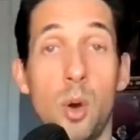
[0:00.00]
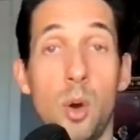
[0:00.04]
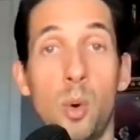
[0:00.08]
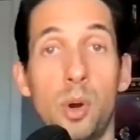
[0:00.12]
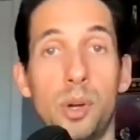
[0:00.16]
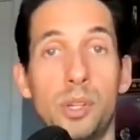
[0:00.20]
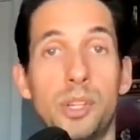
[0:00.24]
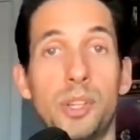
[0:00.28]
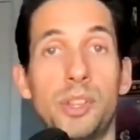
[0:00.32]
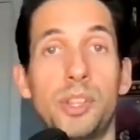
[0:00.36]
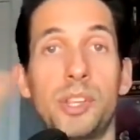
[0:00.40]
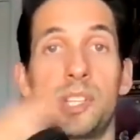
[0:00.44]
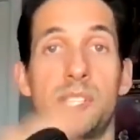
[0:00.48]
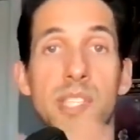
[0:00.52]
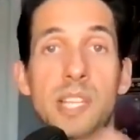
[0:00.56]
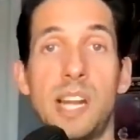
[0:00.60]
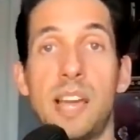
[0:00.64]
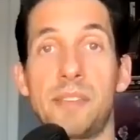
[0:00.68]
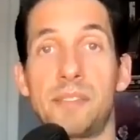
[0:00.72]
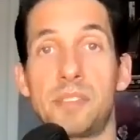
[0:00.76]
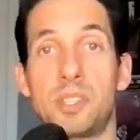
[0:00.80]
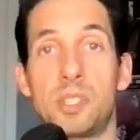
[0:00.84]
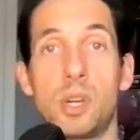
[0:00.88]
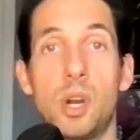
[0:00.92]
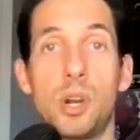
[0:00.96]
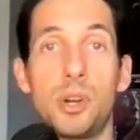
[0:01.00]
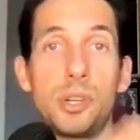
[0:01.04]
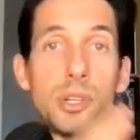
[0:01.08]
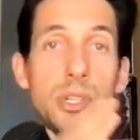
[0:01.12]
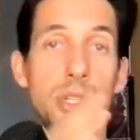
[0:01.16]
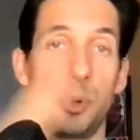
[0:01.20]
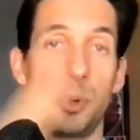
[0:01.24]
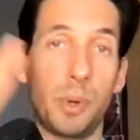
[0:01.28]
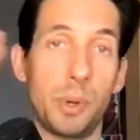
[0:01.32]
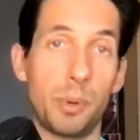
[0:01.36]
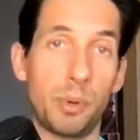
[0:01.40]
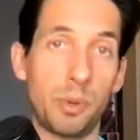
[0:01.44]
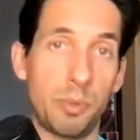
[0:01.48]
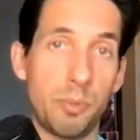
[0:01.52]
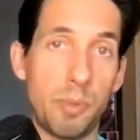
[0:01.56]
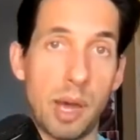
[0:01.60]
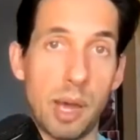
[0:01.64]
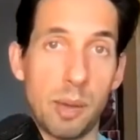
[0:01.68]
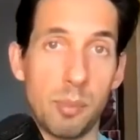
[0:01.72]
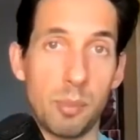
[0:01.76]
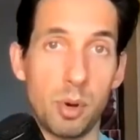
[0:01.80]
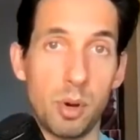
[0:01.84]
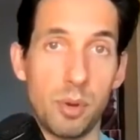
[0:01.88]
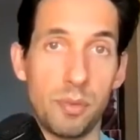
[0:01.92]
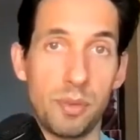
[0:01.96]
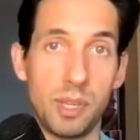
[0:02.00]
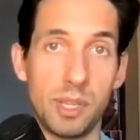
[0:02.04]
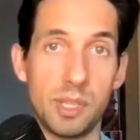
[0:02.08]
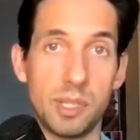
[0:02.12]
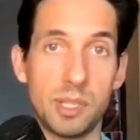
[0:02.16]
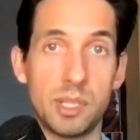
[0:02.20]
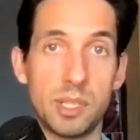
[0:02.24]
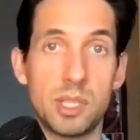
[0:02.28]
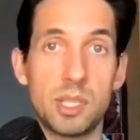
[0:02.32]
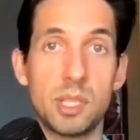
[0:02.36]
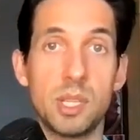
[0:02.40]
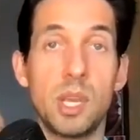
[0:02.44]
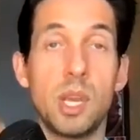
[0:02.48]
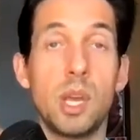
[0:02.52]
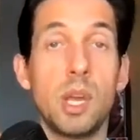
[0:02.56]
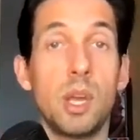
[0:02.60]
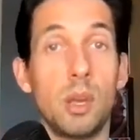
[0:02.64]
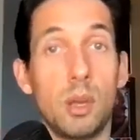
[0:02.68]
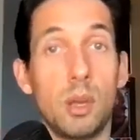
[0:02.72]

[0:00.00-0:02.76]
One of the things that I've started doing with my movies